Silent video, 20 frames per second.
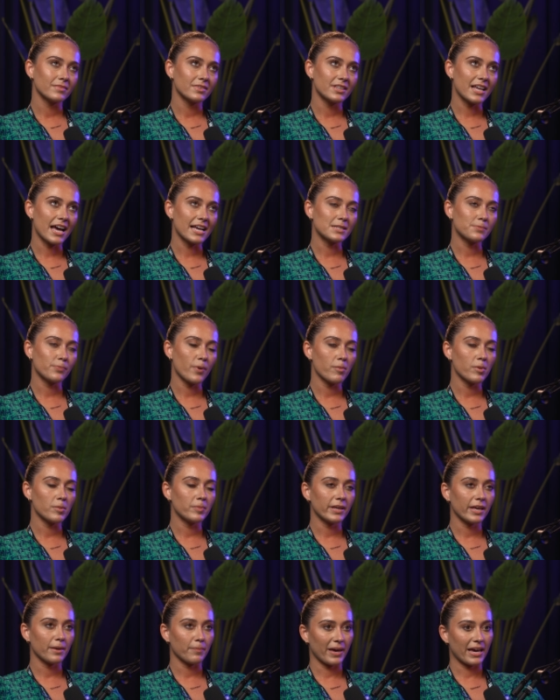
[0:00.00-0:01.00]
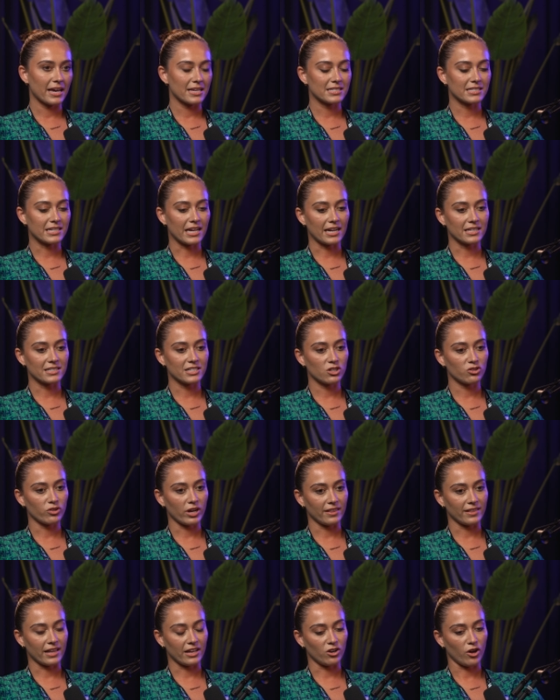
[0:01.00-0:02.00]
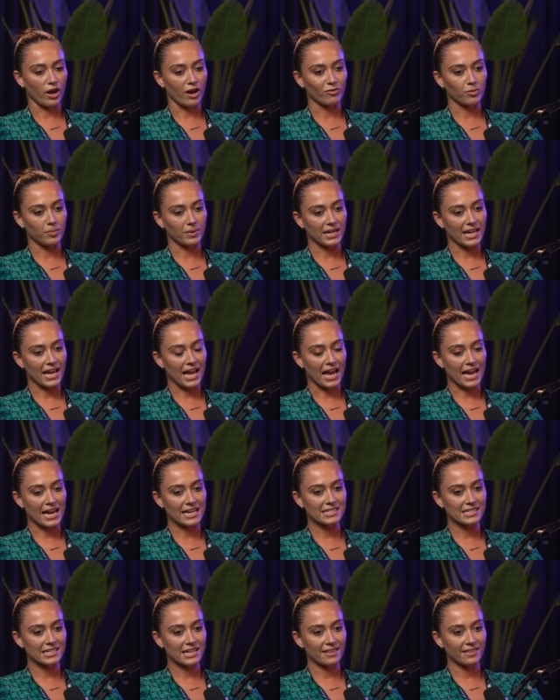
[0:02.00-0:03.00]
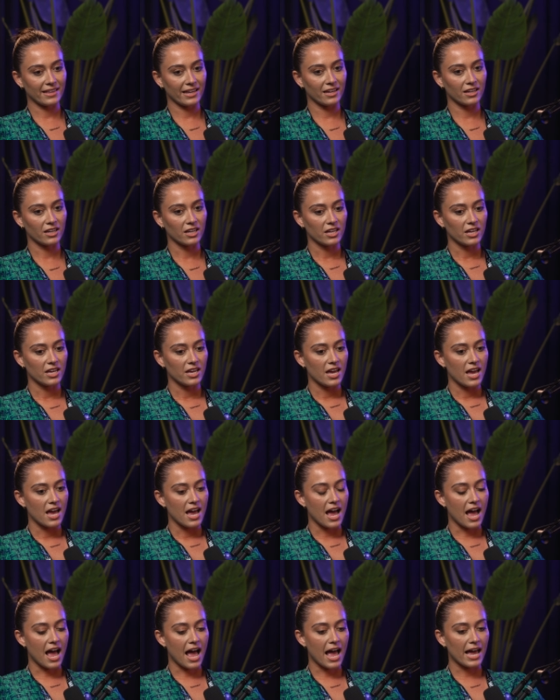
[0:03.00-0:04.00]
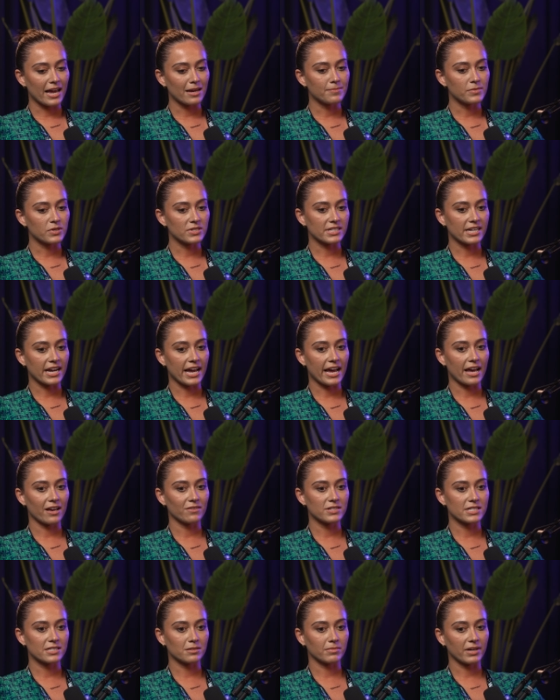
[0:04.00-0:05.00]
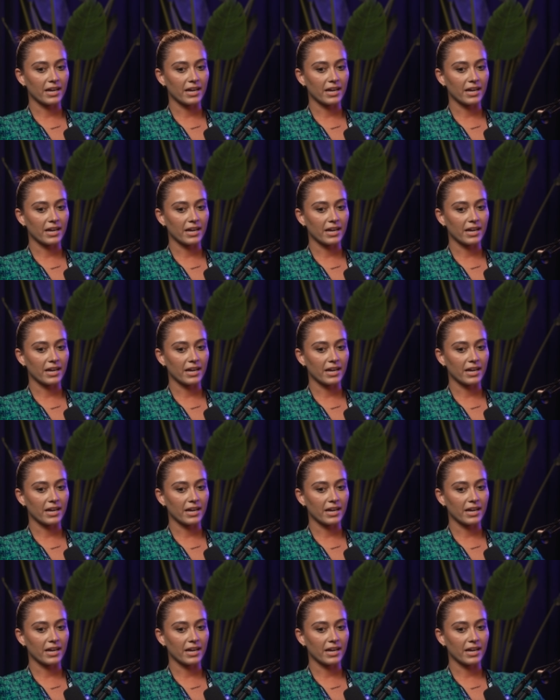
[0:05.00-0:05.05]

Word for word: that's probably a personality trait that not everybody has. And I think I must have some